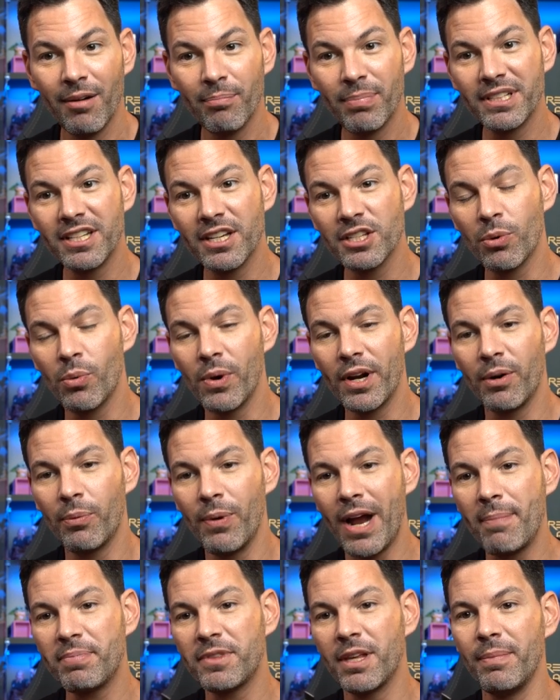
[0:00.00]
but doesn't want to
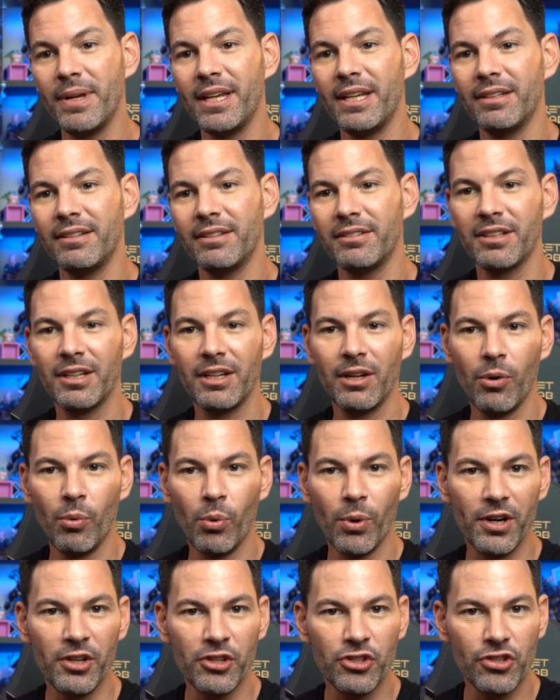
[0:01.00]
wrap them in
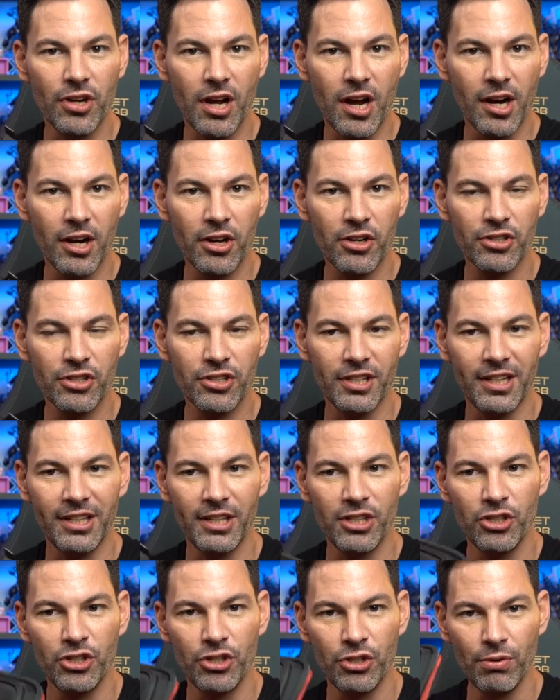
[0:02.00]
where his socks and
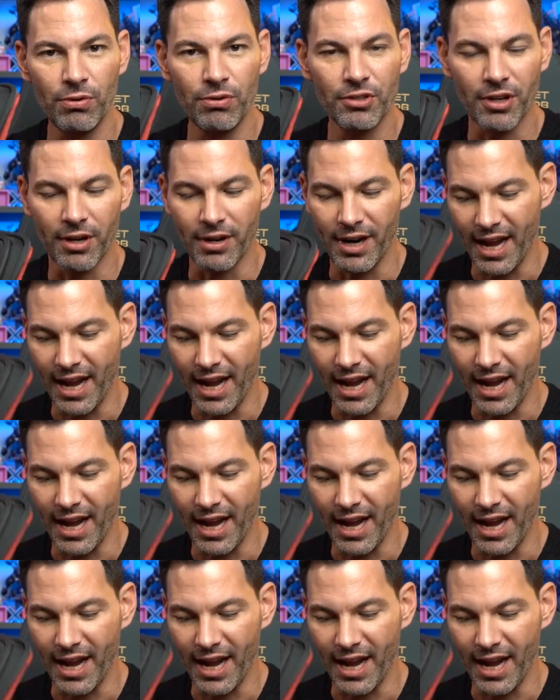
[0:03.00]
his shoes are